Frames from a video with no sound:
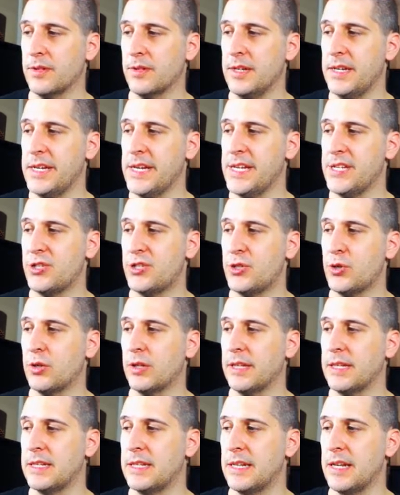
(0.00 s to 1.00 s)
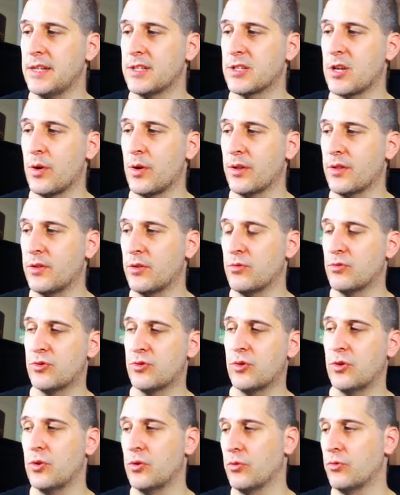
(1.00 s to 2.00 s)
Each doodly d, it's going through
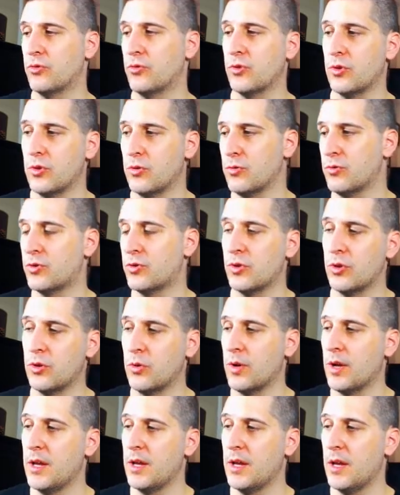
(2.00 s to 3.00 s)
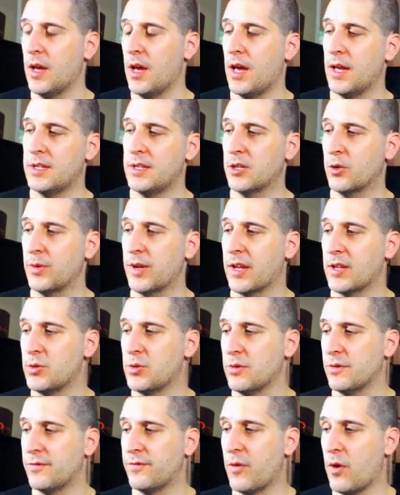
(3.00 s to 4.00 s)
true, true, true, until we get to
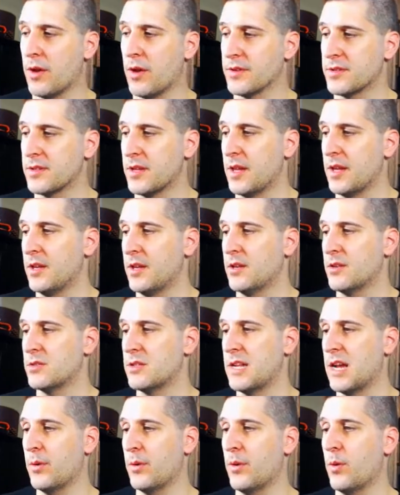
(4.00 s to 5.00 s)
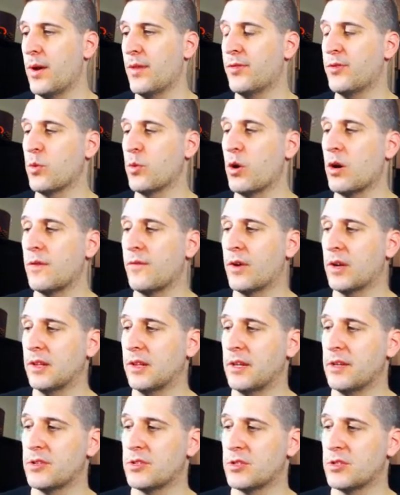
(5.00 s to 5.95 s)
a false. So now we went through all of our lists,